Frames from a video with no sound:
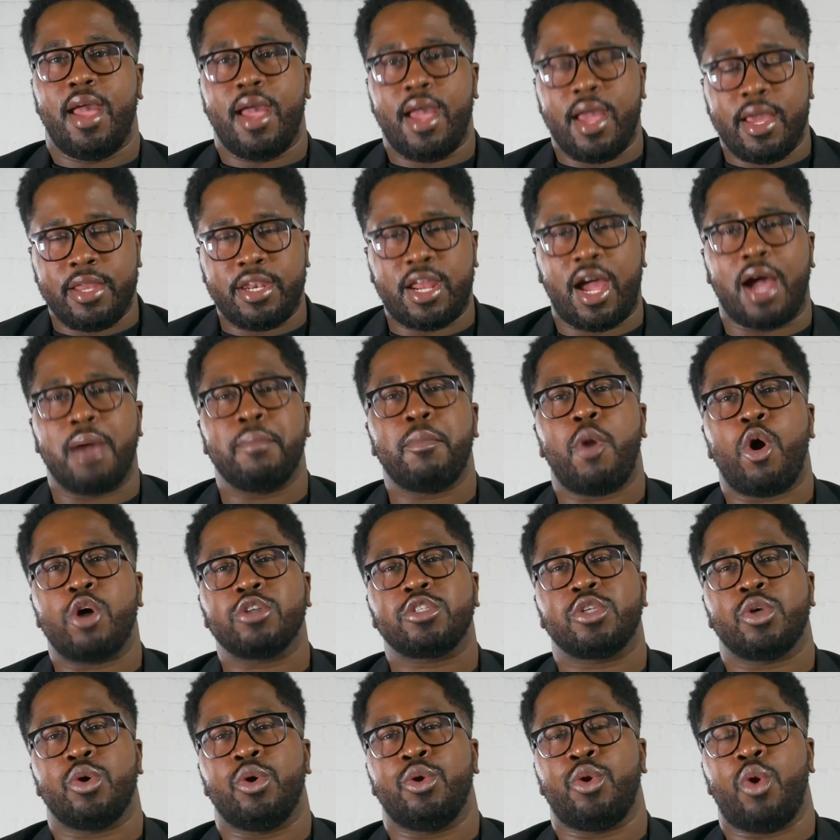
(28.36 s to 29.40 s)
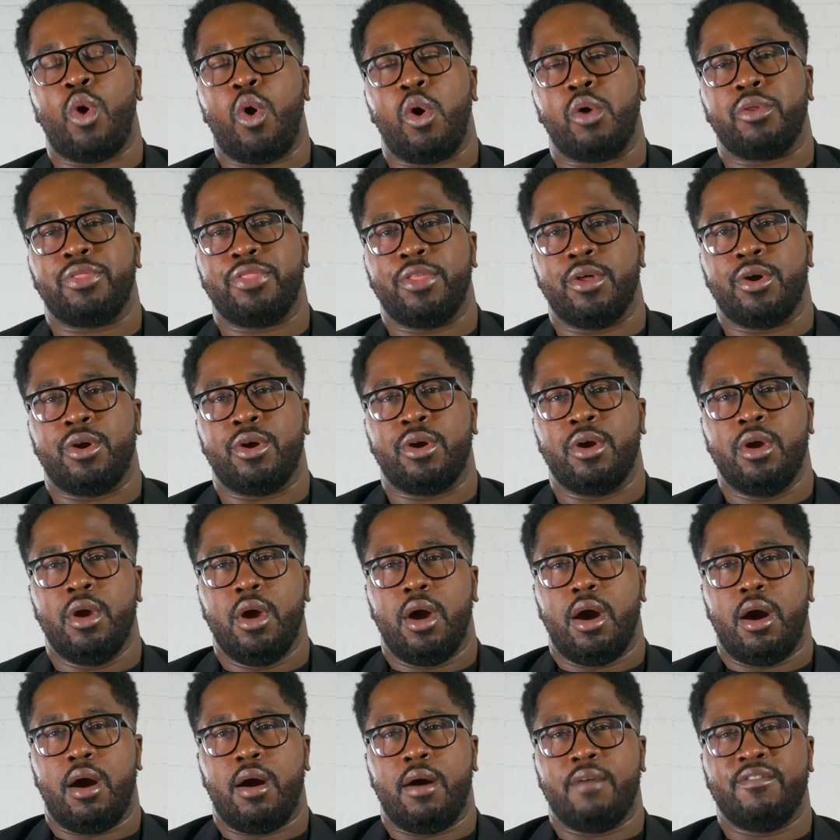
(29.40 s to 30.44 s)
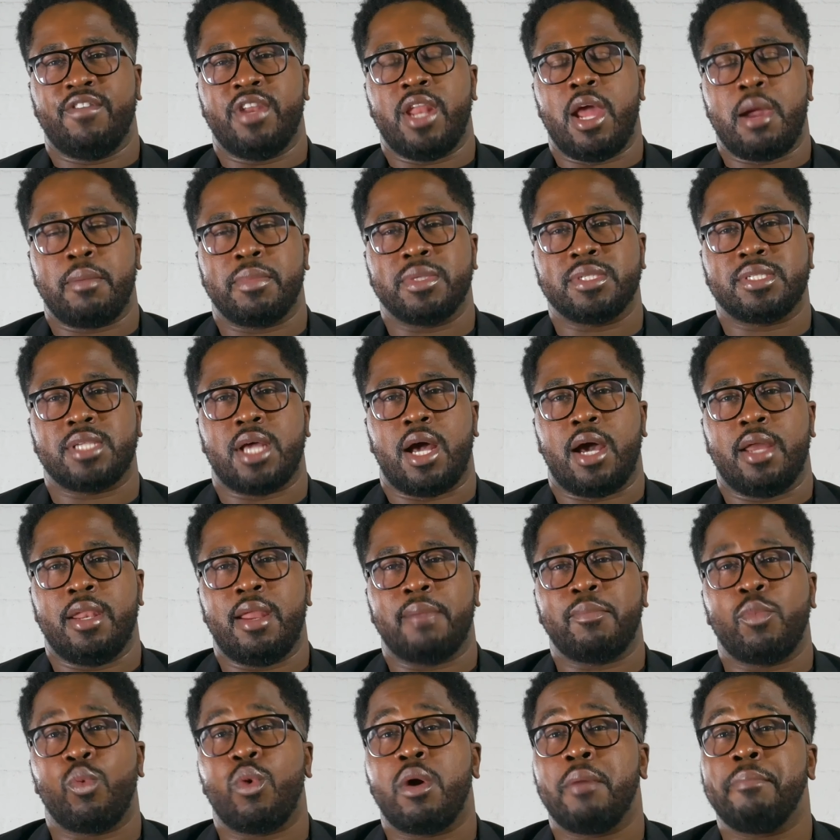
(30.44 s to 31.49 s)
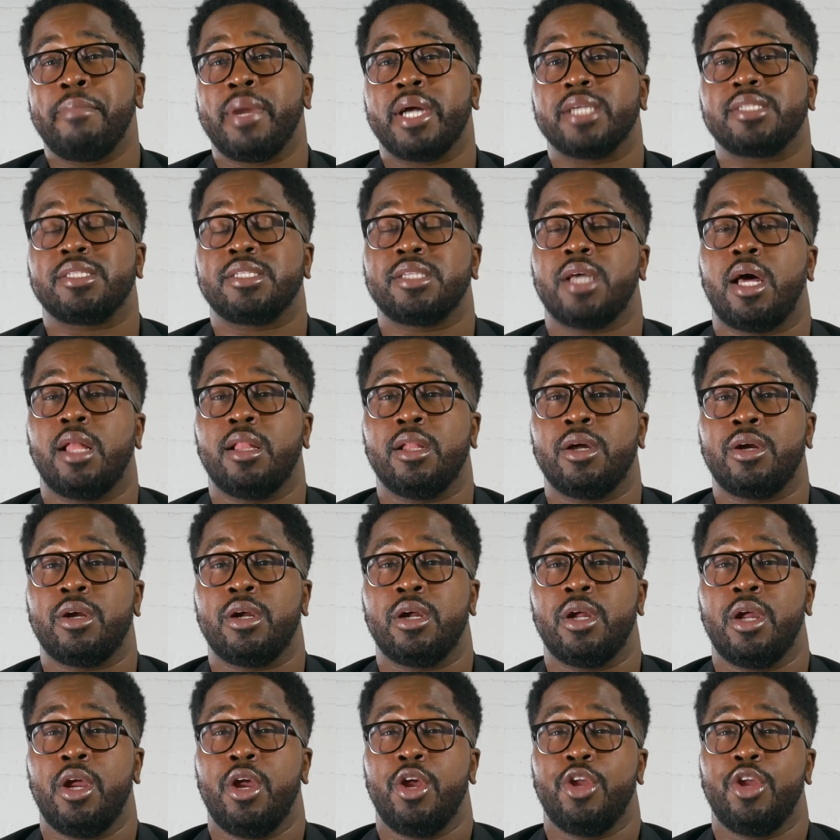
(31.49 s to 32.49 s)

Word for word: and I'm also an author of an Amazon number one bestseller,